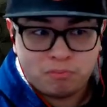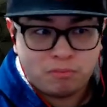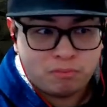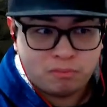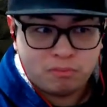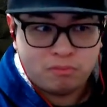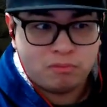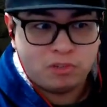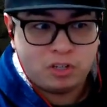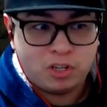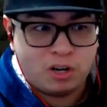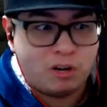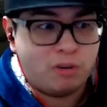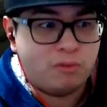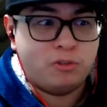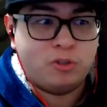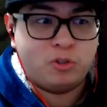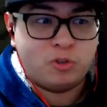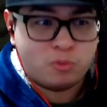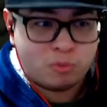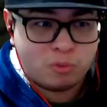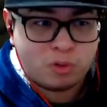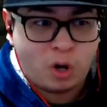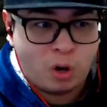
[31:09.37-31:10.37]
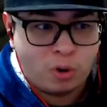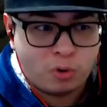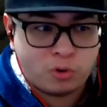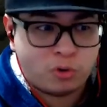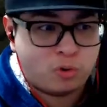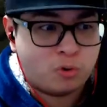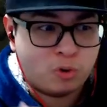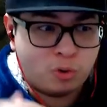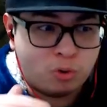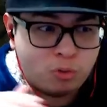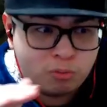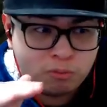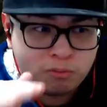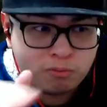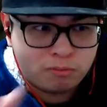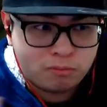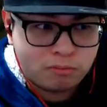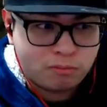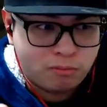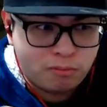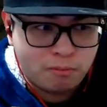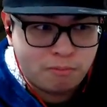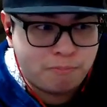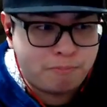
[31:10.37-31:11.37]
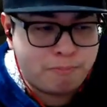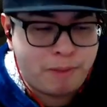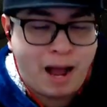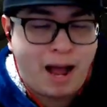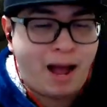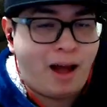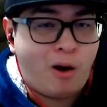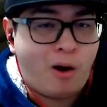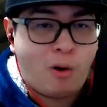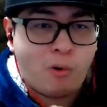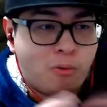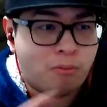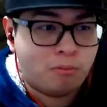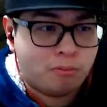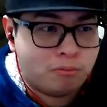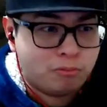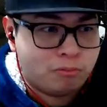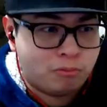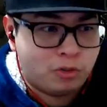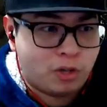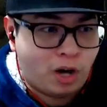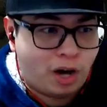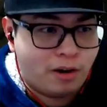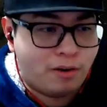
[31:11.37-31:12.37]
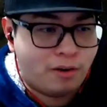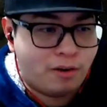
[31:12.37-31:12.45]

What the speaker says: you know, just goes through, pow, done.